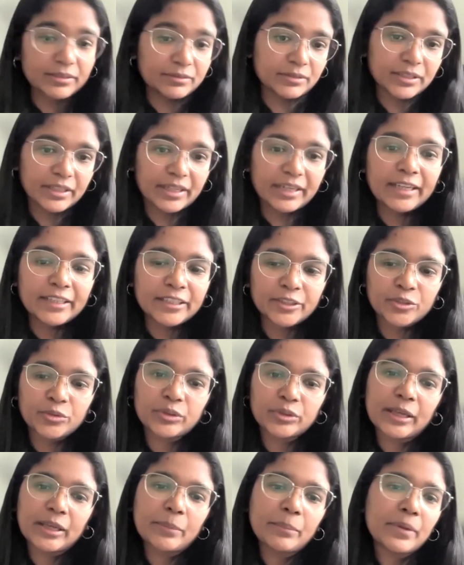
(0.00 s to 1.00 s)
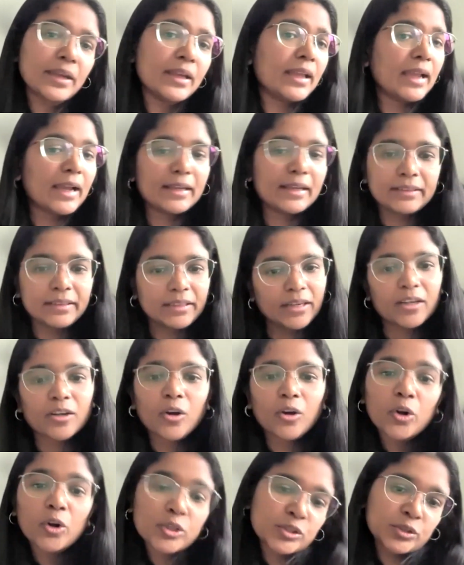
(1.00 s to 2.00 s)
related to them. And there
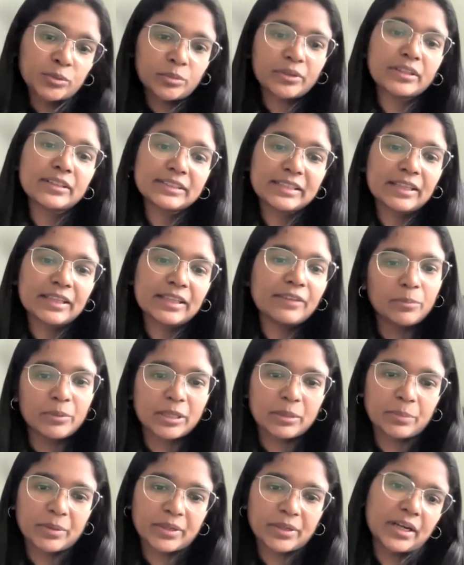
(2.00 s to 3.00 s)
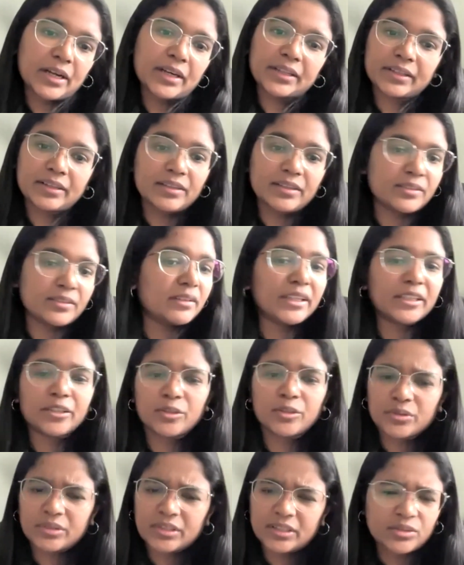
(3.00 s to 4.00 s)
are also several Wikipedia articles
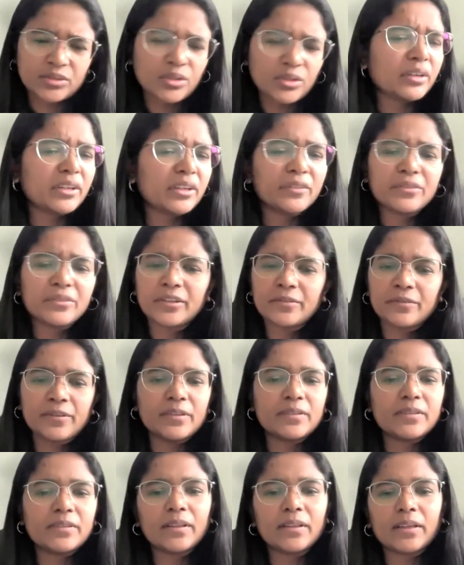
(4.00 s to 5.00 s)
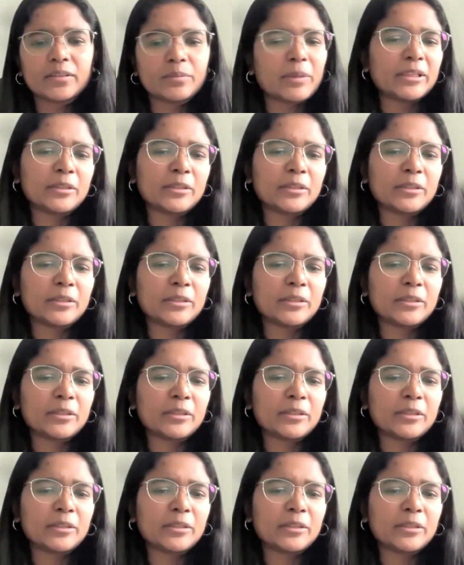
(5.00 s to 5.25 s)
related to, say, geography, physics,